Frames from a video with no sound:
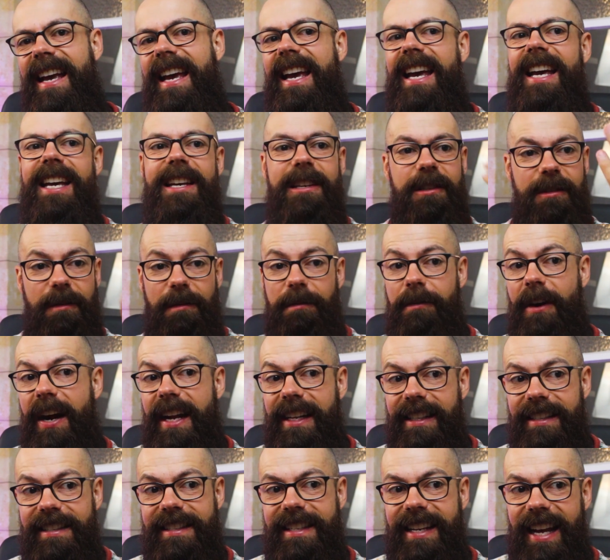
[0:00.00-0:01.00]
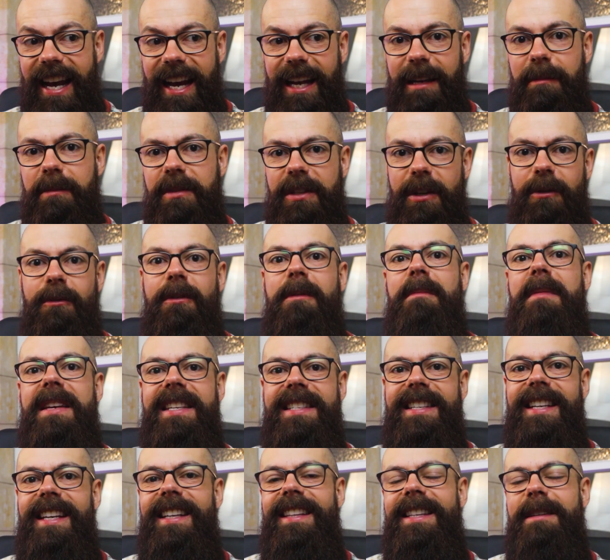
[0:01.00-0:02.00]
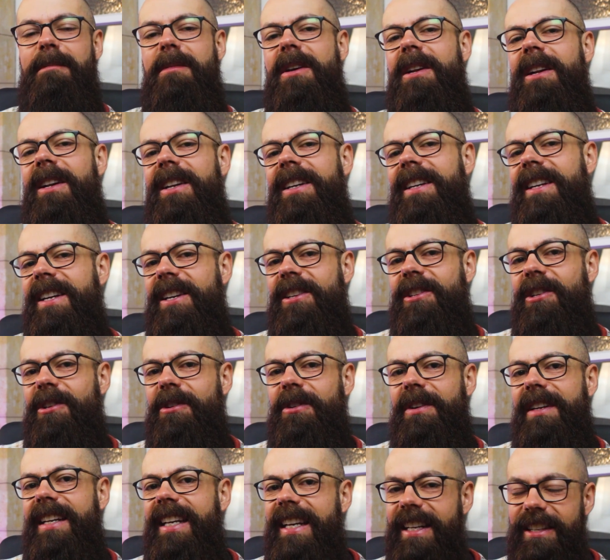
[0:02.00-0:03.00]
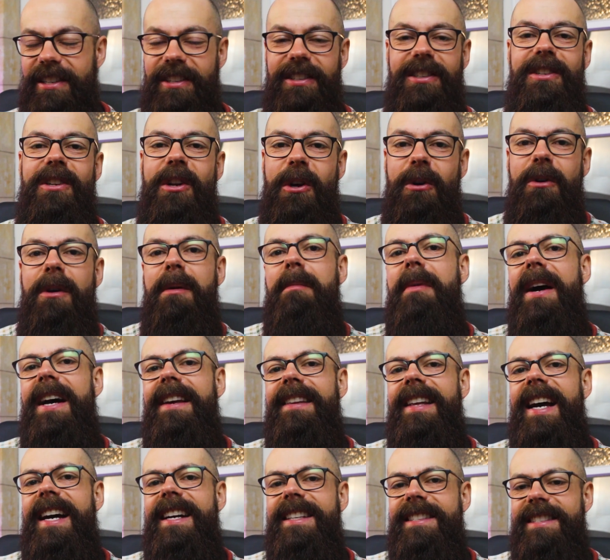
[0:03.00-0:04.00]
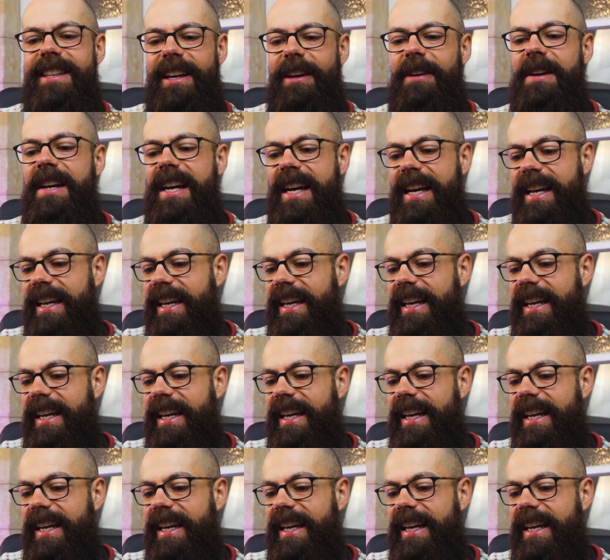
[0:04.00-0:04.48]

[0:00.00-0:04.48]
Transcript: his friends names that were missing the middle initial and he just knew about that so